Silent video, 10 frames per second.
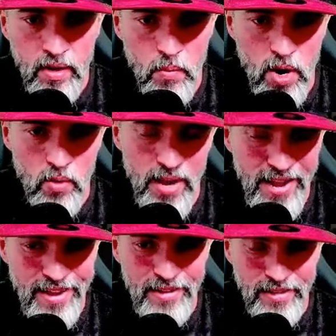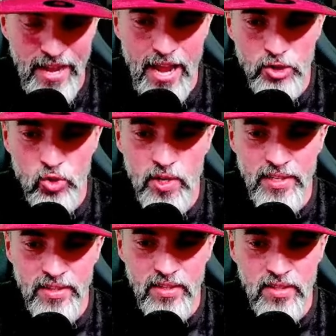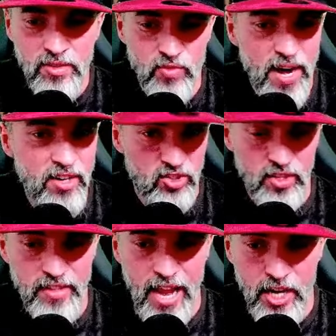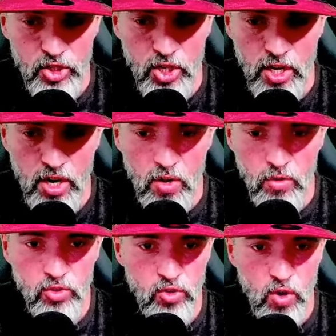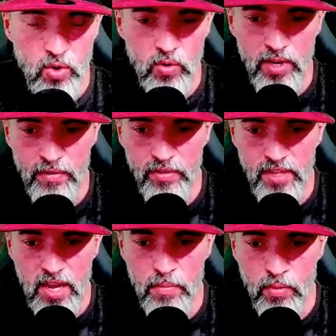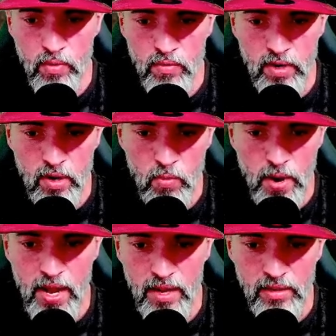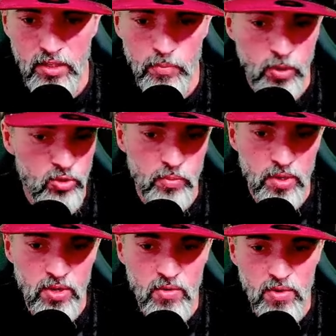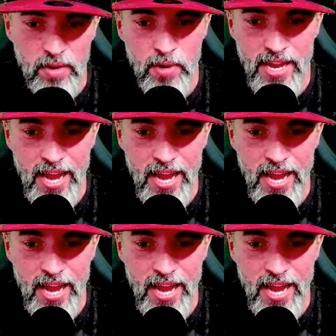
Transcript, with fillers: Well, uh, actually this is very strategic, you know, so if they improve in a way that's possible, you, we